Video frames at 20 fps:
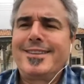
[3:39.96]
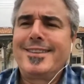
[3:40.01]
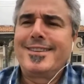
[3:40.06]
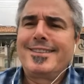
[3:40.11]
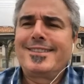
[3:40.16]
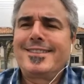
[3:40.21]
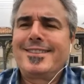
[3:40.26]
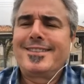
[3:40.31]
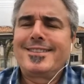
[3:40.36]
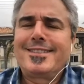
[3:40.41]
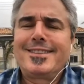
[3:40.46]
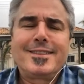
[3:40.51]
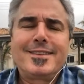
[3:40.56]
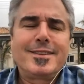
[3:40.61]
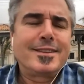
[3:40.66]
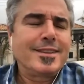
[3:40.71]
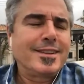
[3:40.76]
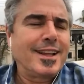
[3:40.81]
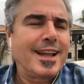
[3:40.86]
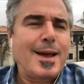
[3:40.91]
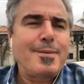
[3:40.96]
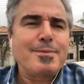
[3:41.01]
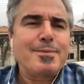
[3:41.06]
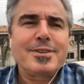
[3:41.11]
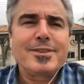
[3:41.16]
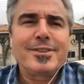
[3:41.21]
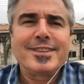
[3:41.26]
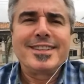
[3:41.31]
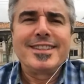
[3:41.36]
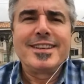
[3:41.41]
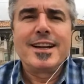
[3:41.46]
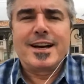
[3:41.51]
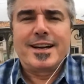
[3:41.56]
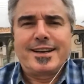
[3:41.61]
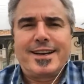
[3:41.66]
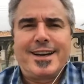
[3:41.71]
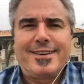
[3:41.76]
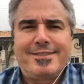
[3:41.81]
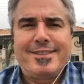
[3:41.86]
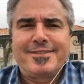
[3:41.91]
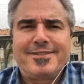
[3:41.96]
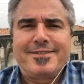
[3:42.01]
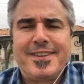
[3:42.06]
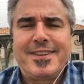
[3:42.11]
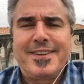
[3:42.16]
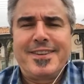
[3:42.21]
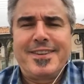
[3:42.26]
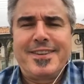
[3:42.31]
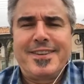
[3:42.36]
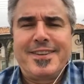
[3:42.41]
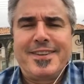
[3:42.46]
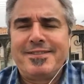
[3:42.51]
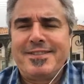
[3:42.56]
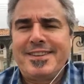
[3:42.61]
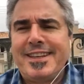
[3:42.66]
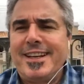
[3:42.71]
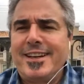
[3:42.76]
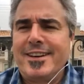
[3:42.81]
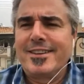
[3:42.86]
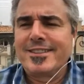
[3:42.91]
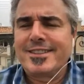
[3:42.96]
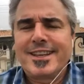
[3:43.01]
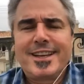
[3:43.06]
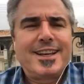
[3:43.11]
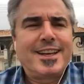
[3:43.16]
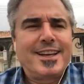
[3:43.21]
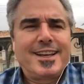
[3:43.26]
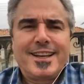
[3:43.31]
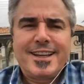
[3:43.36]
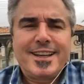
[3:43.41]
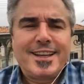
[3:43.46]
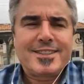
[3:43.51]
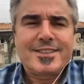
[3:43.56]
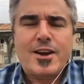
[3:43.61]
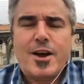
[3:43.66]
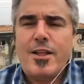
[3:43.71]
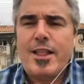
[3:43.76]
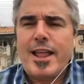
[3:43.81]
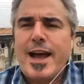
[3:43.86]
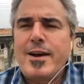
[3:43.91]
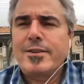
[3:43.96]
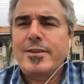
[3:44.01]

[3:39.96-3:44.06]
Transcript: Okay. Absolutely none. After fifty years, it's all out.